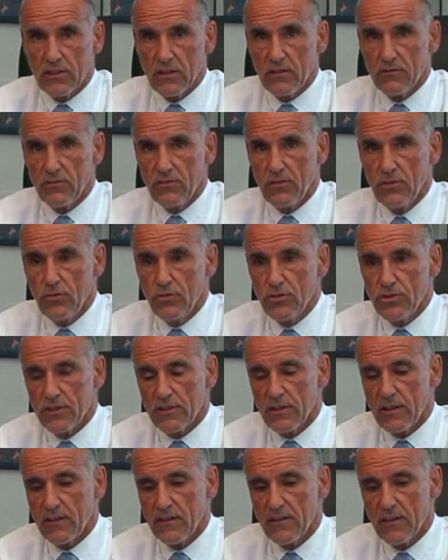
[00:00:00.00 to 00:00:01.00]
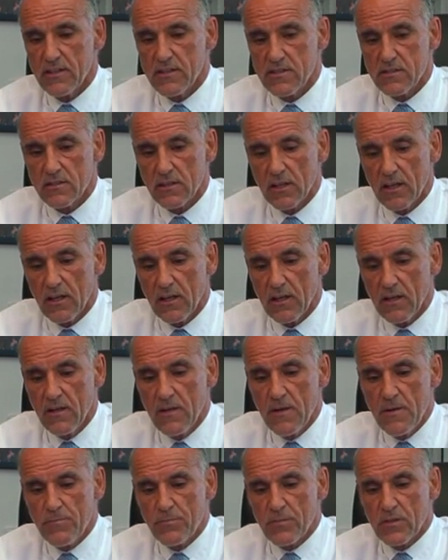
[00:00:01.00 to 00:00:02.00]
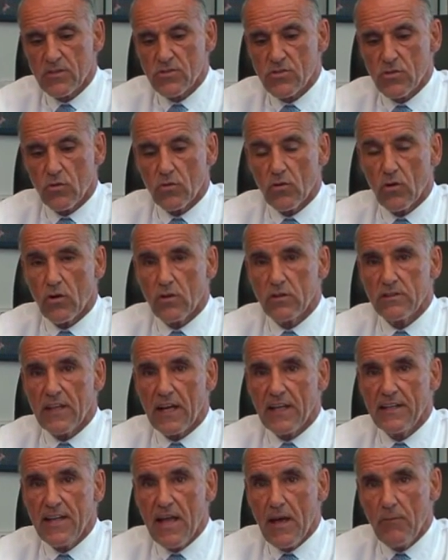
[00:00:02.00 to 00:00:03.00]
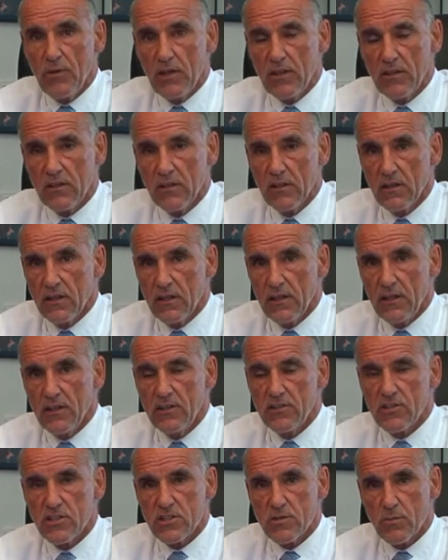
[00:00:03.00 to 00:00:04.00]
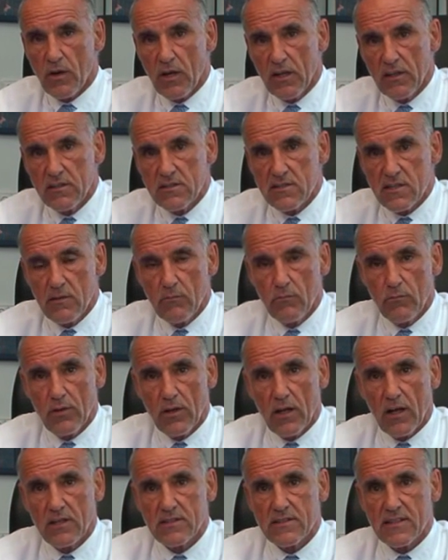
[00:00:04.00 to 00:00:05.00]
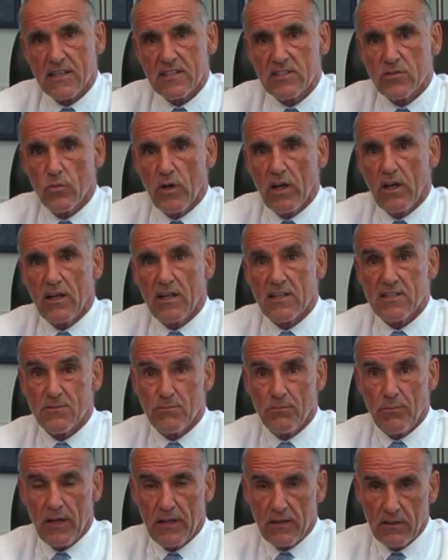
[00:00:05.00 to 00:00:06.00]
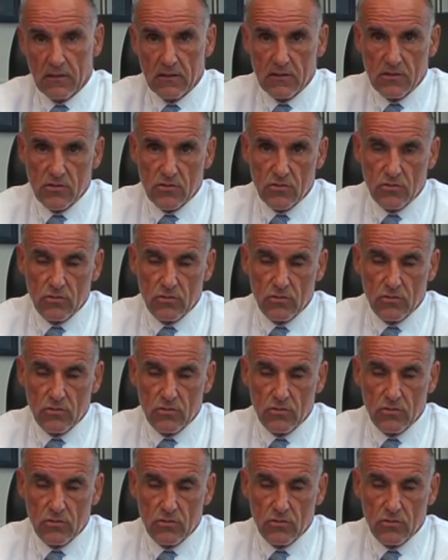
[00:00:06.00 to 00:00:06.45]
and fusion, and thus so-called dynamic interspinous implants as well as pedicle